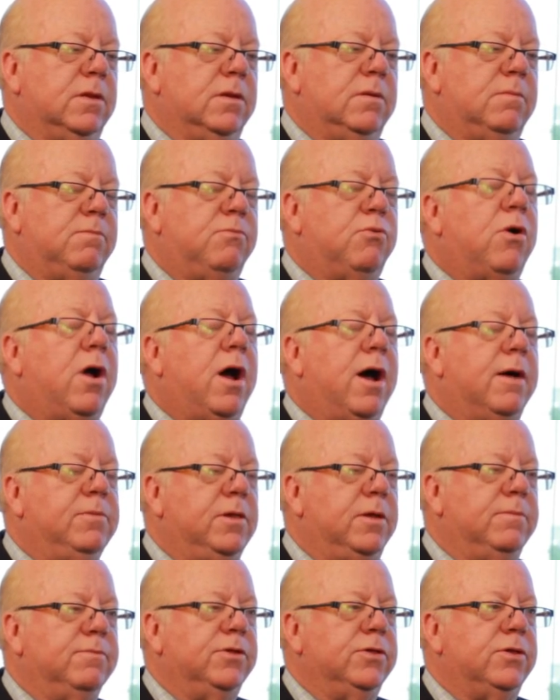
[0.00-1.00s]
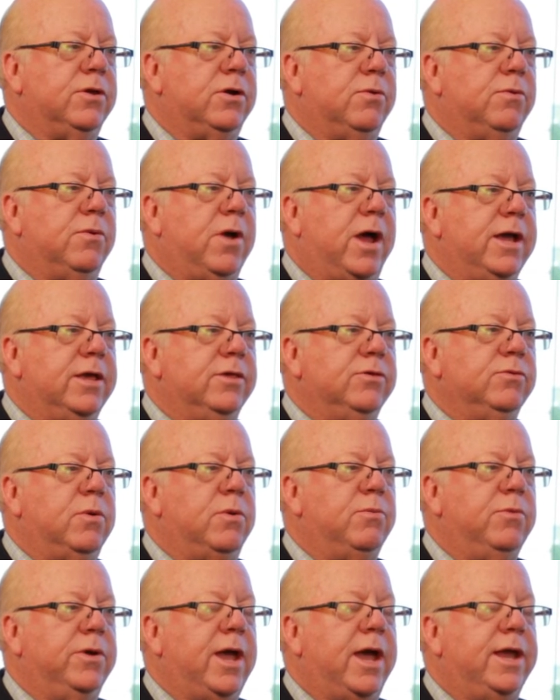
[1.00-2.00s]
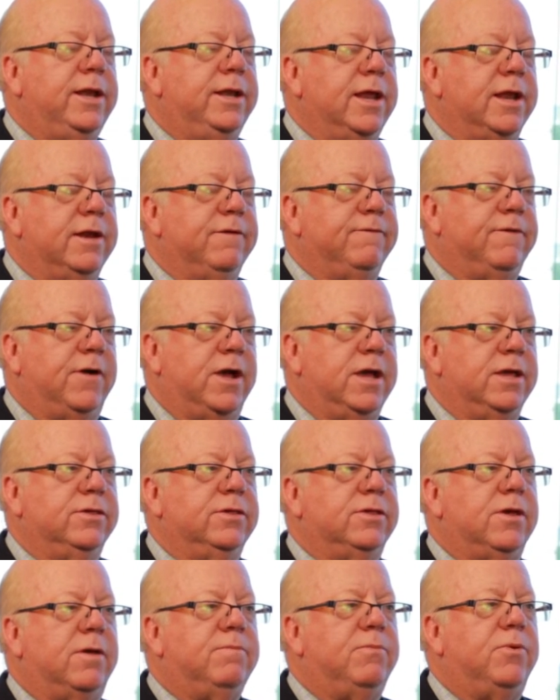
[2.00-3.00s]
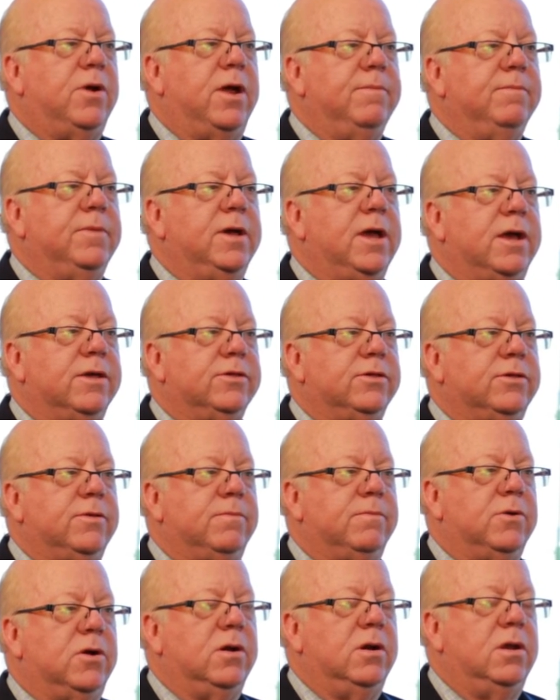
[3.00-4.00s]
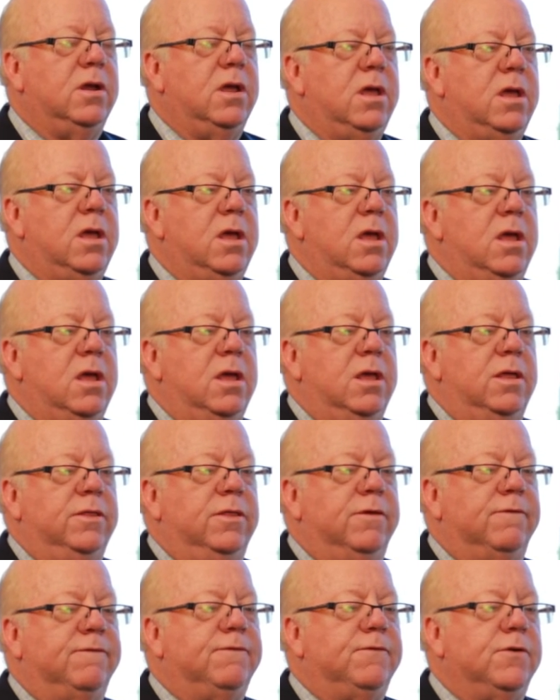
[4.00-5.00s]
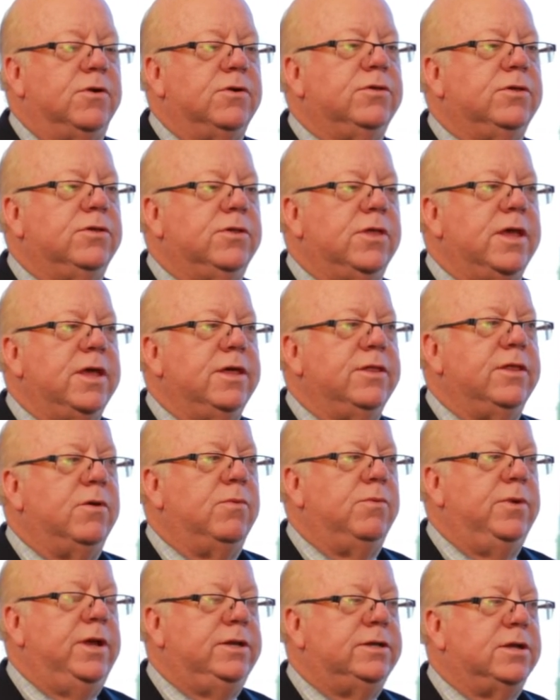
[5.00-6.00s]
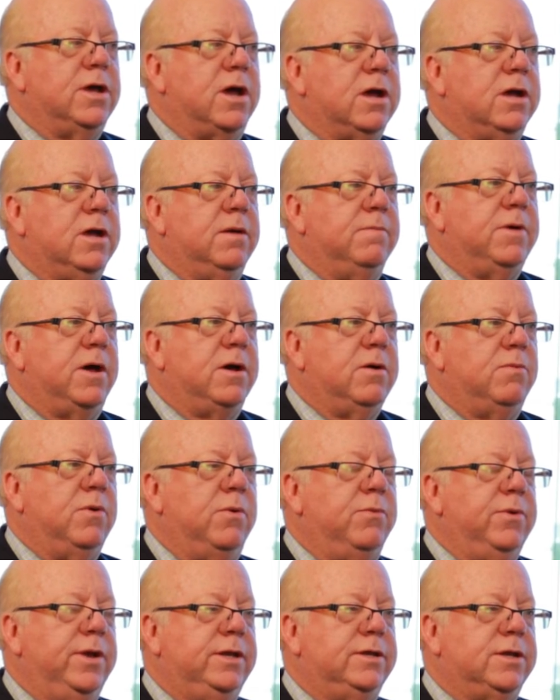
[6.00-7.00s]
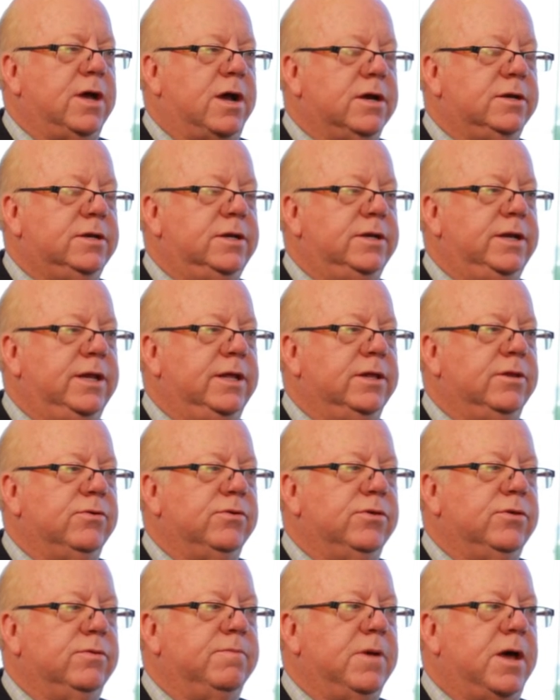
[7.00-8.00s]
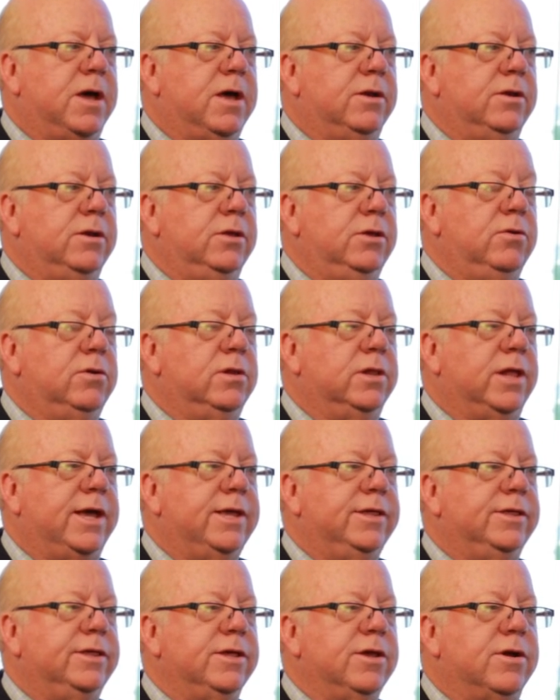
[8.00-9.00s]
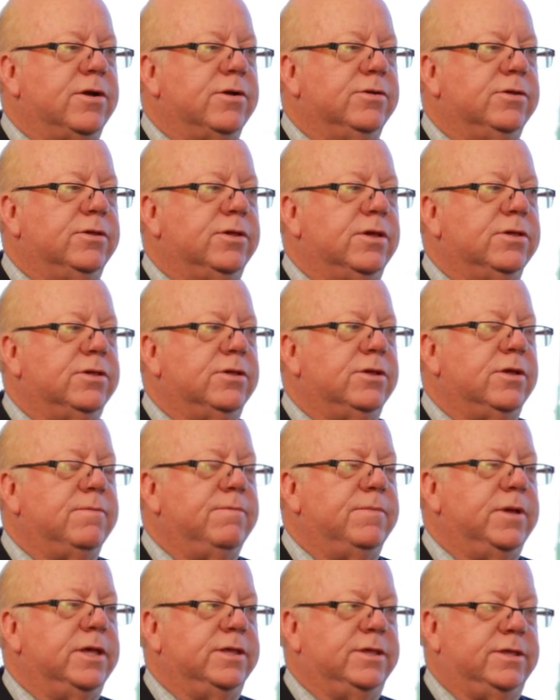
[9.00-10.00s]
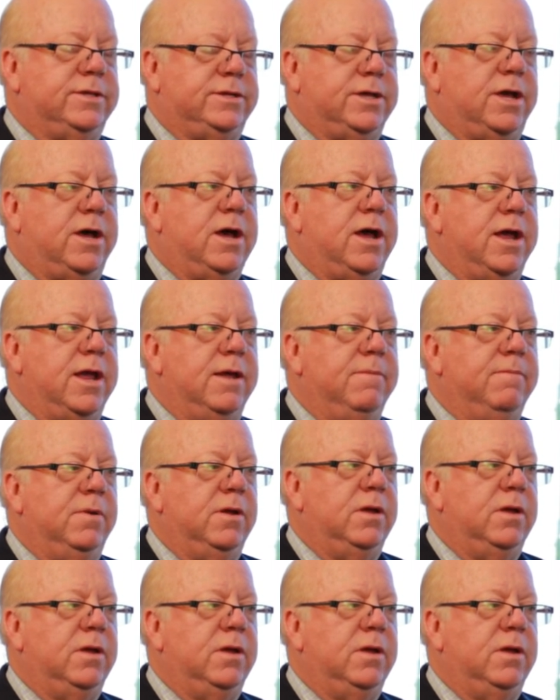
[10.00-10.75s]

problems that arise when we identify a subprime customer. The first thing that we talk about when we talk to dealers about utilizing our system is time.